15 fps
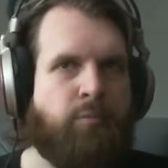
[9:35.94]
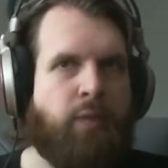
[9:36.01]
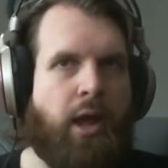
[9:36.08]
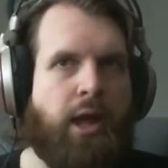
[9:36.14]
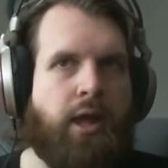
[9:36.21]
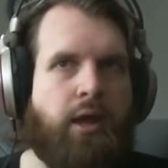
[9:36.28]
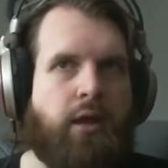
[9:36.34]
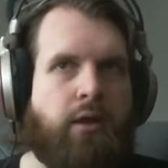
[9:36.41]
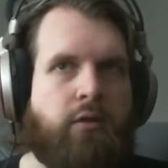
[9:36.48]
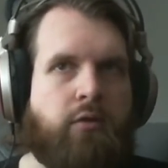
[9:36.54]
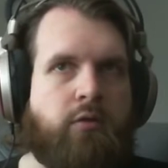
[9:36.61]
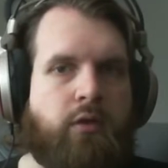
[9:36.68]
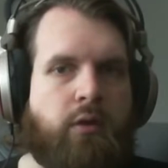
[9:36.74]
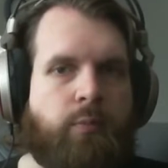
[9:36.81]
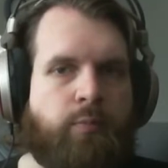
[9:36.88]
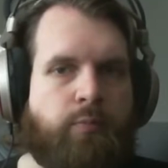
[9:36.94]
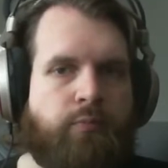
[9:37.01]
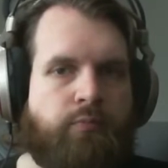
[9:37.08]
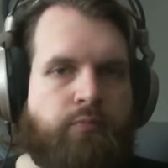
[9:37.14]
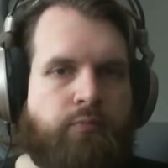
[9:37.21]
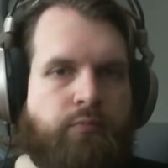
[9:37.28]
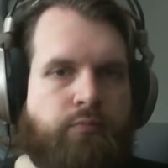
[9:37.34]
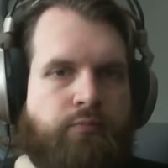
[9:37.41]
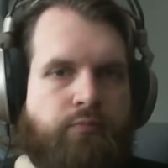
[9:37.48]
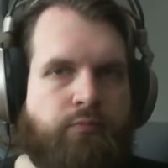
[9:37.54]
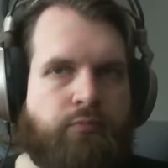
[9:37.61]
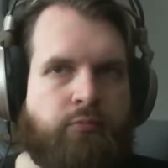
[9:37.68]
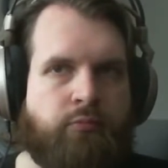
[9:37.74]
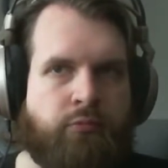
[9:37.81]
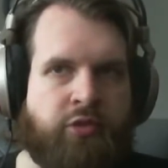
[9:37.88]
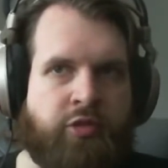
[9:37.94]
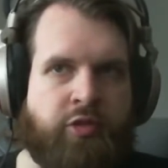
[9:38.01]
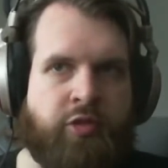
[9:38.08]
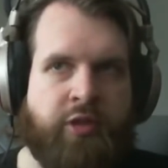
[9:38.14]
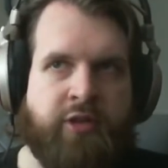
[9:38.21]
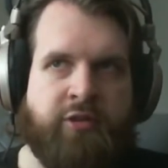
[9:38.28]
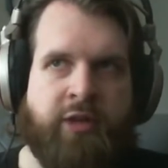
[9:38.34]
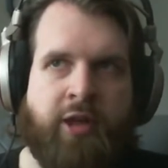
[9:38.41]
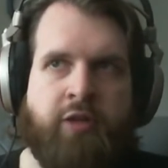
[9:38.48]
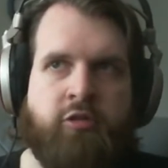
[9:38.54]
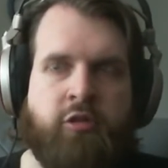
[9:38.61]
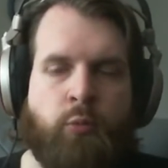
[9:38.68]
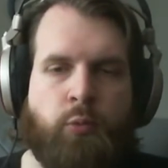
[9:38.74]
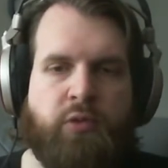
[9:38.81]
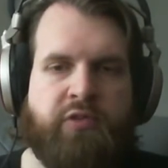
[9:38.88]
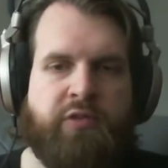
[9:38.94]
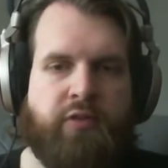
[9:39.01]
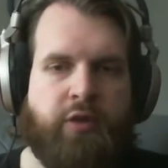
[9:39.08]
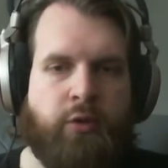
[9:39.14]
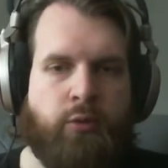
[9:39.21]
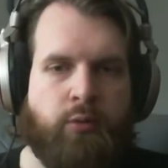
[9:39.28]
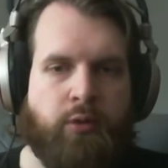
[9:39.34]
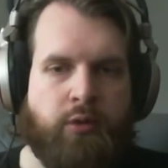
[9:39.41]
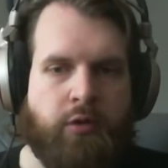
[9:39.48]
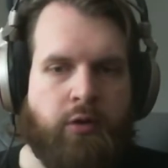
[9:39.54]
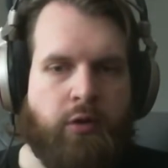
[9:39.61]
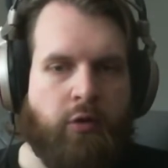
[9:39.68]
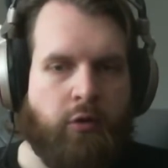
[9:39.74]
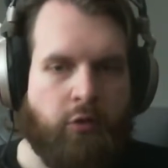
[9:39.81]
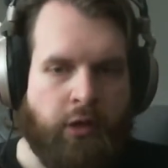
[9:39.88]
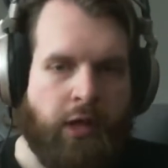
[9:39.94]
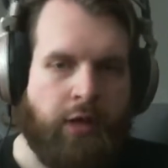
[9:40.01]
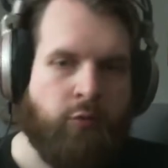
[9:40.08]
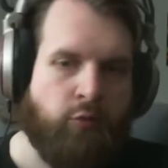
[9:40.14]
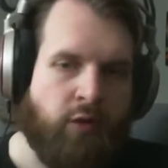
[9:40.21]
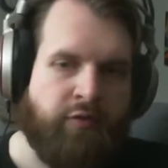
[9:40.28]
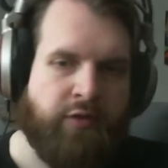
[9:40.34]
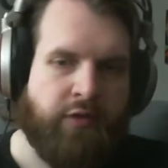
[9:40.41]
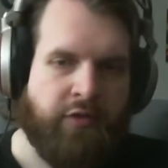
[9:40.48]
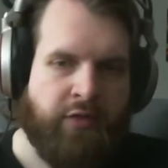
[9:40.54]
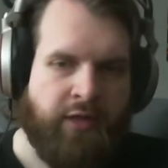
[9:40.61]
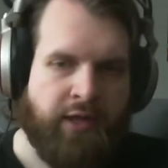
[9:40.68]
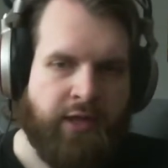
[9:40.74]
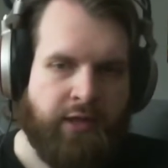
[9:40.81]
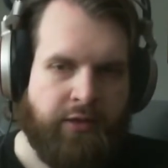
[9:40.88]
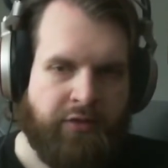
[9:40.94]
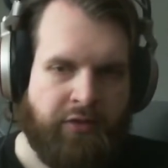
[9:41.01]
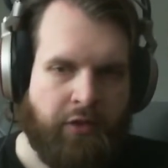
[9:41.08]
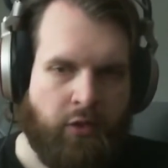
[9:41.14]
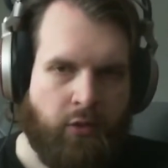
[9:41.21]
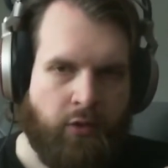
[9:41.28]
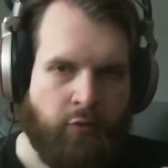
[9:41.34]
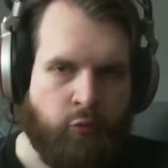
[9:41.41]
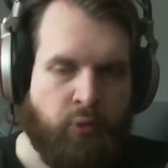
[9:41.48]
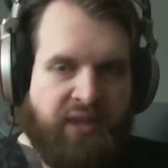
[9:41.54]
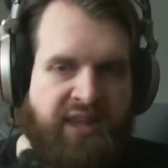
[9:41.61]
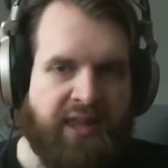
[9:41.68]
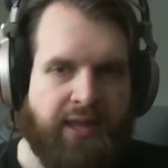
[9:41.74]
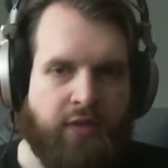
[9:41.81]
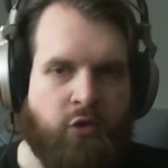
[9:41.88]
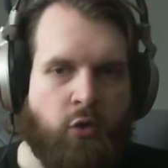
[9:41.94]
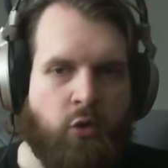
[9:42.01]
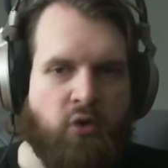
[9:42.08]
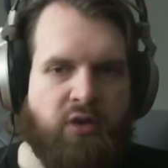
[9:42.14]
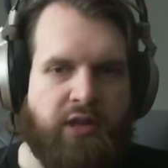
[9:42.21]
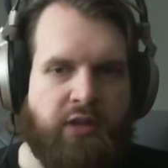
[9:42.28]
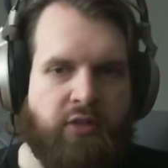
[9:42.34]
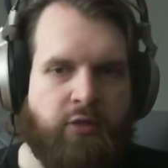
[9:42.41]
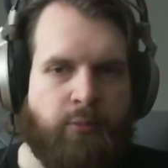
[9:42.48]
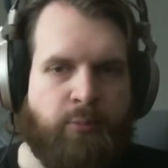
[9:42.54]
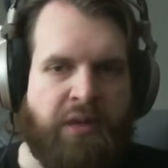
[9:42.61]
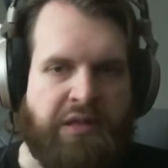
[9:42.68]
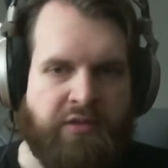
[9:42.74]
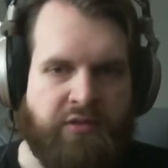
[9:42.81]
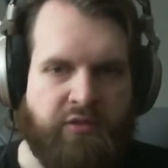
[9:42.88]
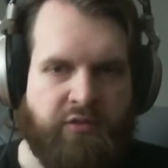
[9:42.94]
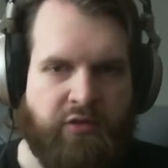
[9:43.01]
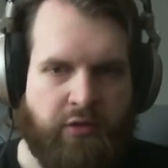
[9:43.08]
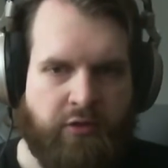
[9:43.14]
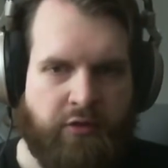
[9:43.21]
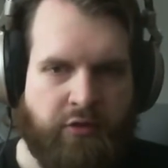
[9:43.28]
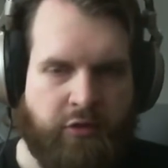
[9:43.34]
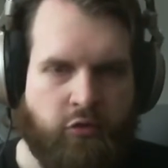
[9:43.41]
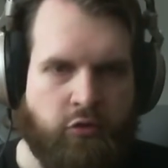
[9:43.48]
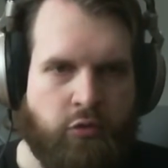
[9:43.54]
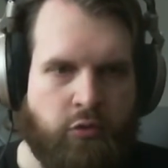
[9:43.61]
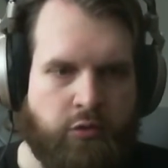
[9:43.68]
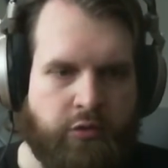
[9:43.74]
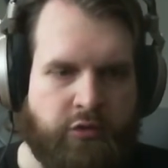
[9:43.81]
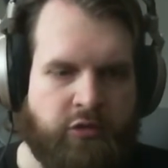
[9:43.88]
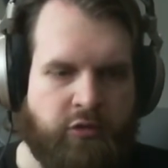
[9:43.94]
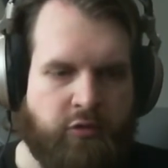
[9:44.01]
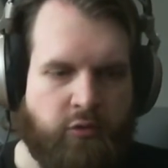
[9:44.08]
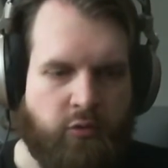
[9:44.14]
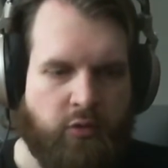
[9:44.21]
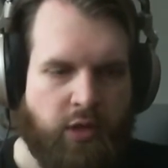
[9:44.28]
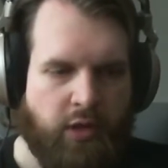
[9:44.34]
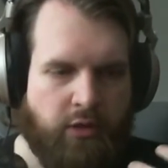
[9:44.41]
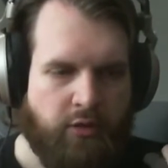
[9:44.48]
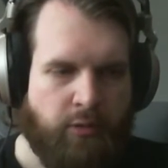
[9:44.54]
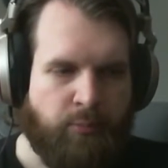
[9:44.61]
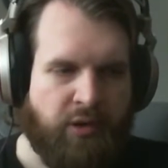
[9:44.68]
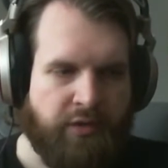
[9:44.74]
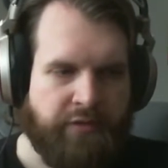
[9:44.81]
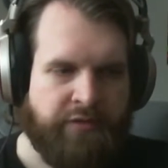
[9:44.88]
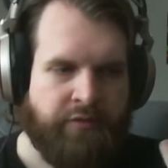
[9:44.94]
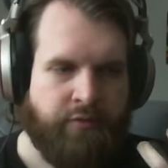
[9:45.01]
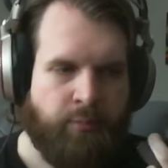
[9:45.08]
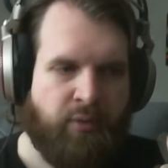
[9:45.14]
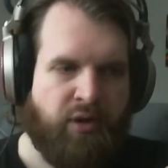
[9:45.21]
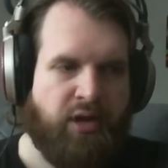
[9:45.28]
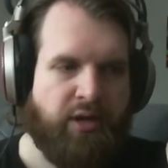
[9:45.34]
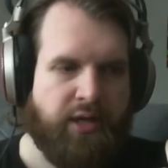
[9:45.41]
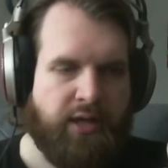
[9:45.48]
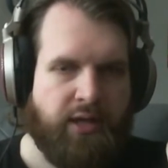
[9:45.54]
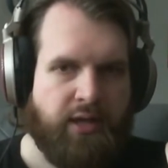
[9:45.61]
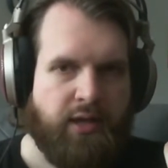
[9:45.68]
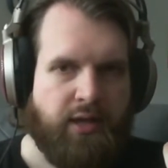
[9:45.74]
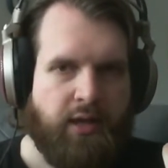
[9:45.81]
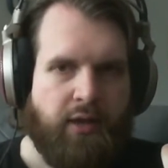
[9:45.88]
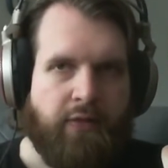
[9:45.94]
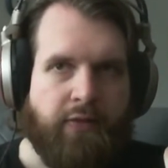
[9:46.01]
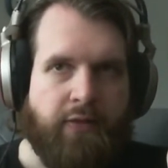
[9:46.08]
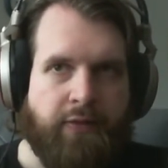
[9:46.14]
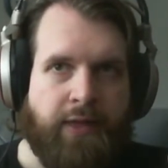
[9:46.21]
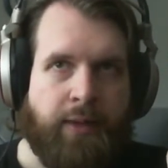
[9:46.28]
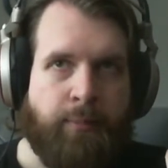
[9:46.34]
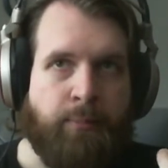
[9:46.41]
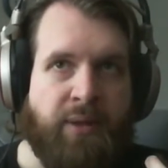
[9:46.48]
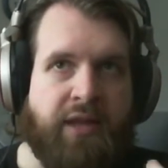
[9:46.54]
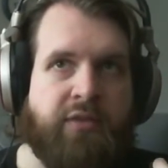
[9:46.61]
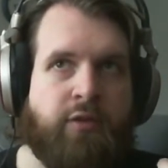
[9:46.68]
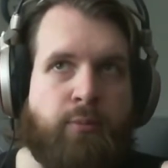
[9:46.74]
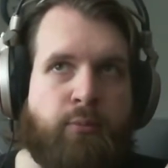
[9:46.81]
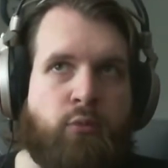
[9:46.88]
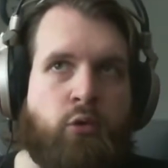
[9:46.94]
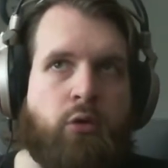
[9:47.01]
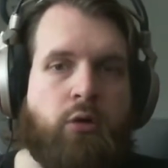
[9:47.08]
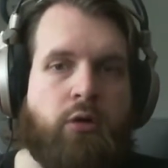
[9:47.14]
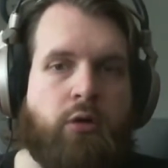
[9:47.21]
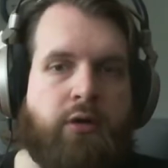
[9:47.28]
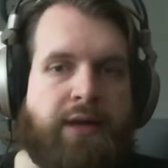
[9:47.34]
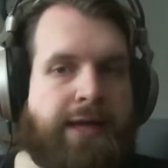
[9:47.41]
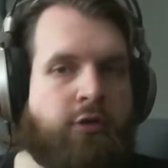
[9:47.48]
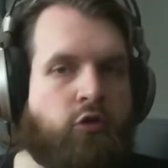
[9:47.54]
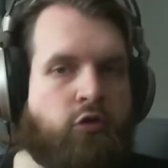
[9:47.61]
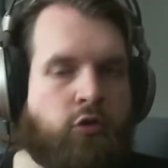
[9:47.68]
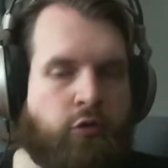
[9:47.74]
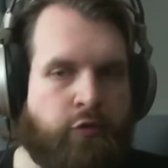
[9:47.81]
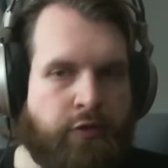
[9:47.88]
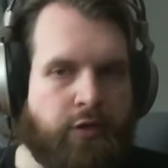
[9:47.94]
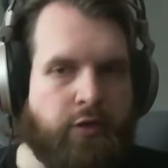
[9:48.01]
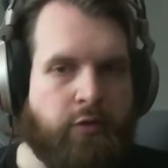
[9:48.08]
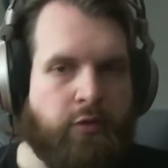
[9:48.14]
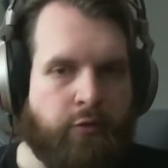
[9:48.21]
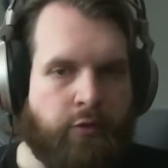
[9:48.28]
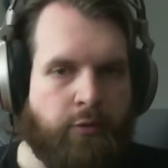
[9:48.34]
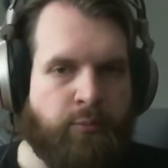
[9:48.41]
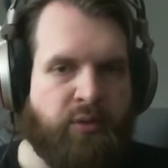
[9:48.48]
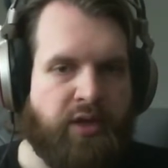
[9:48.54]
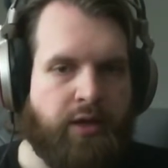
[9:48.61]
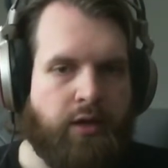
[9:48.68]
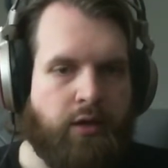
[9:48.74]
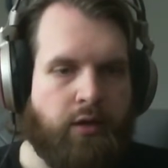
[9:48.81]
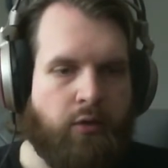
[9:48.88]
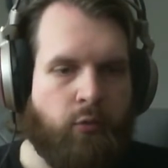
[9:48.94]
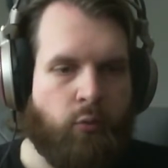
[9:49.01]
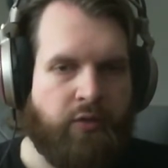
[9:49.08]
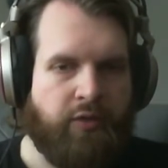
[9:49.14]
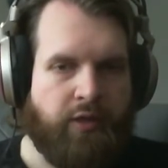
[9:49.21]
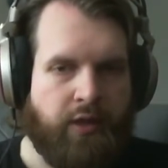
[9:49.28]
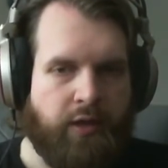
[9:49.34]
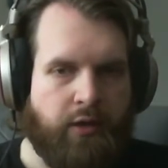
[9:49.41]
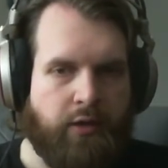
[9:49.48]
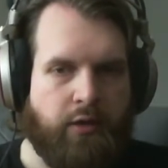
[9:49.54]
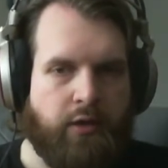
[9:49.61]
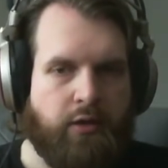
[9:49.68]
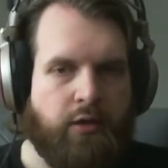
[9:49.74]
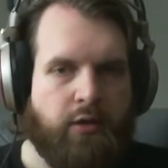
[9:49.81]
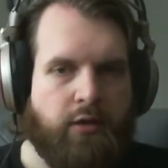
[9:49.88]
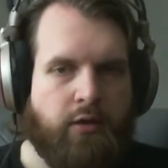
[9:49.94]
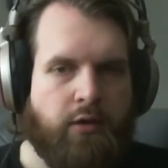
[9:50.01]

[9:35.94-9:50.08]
And the intention was that they were kind of roughly thinking, if we can correlate the buttons on the controller to the parts of a body, then that makes a more natural feel for the player when they are